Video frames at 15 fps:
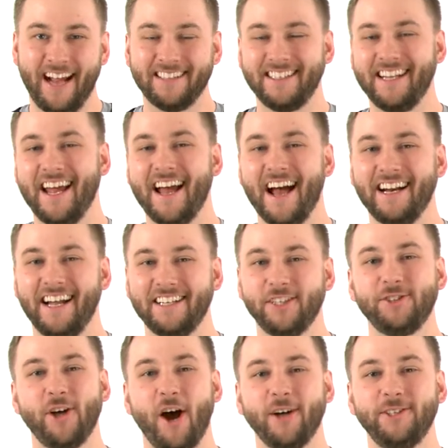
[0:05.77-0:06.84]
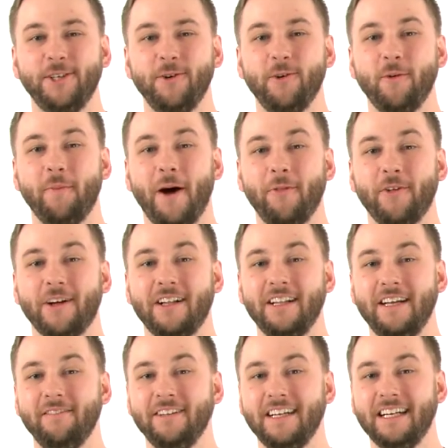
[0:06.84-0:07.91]
and today I'd like to talk to you about the
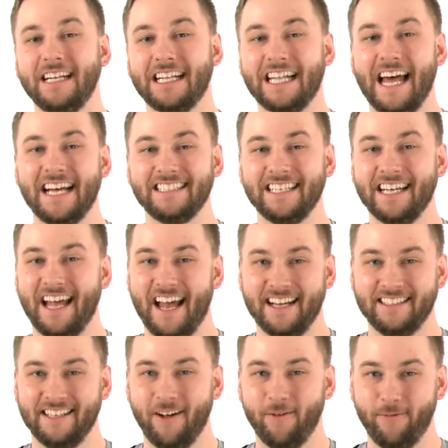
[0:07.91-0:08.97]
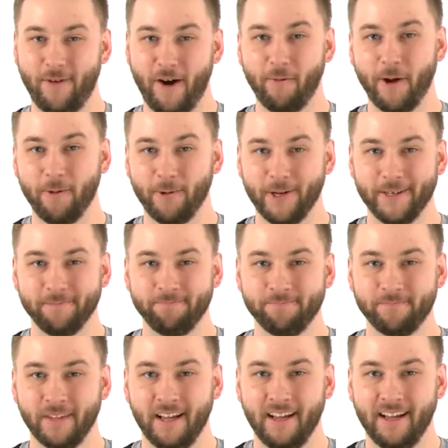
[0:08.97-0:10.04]
Cleveland Classic XL fairway wood.
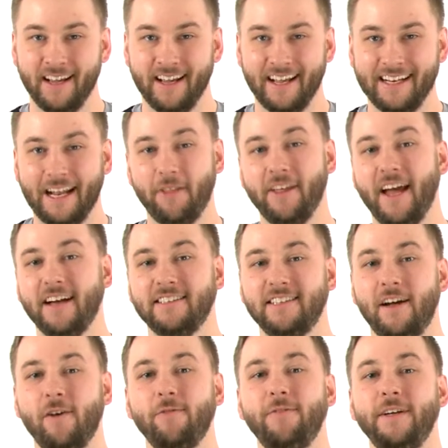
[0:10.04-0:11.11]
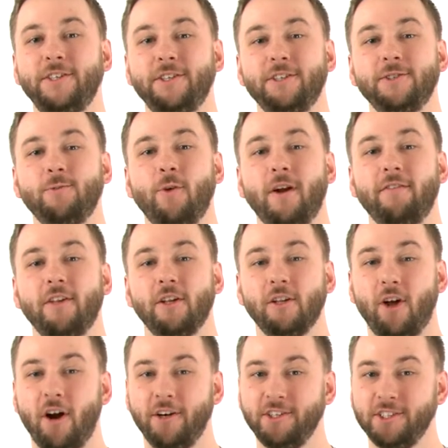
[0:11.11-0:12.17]
Now, the XL features one of the
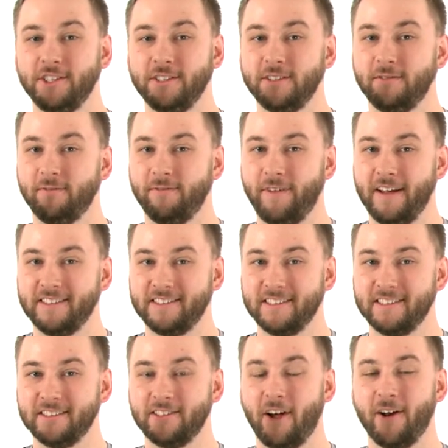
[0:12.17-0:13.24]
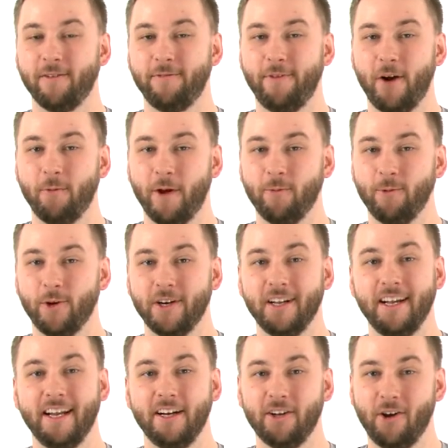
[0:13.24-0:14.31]
largest faces on a fairway wood
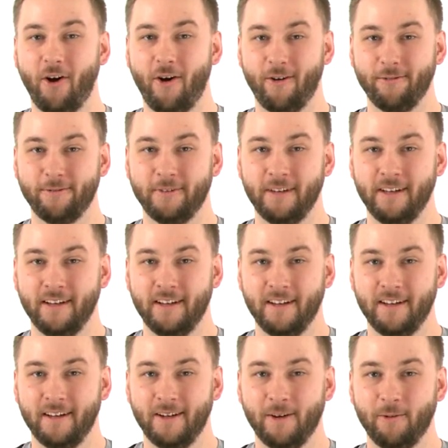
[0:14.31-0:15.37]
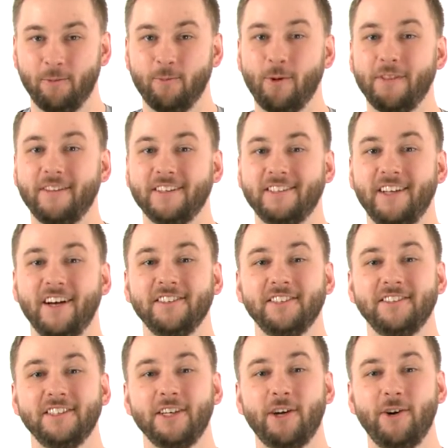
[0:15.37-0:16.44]
in golf. What this does
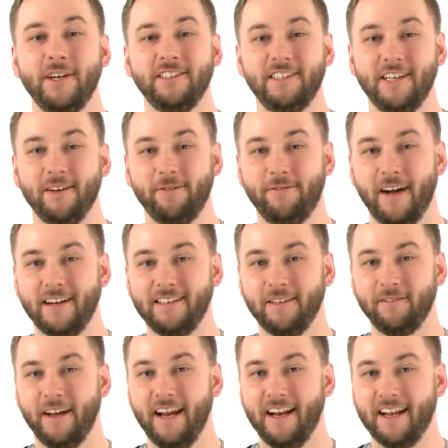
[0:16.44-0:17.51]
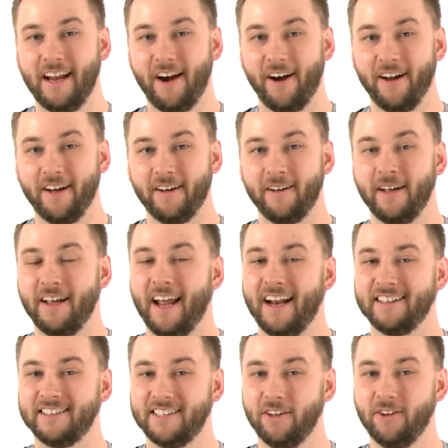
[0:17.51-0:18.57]
is increase the effective hitting area and
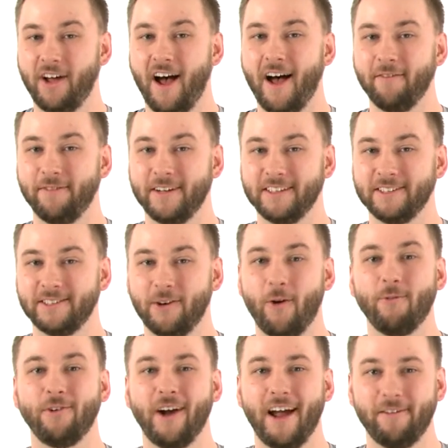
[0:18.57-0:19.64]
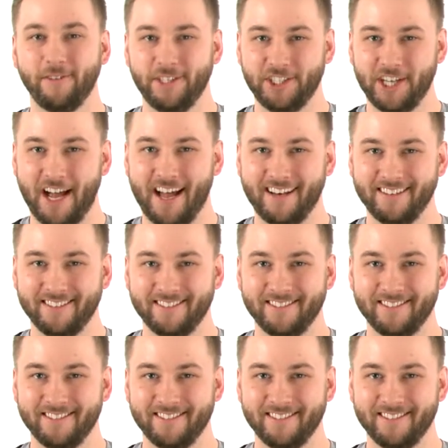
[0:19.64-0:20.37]
instill confidence over every shot.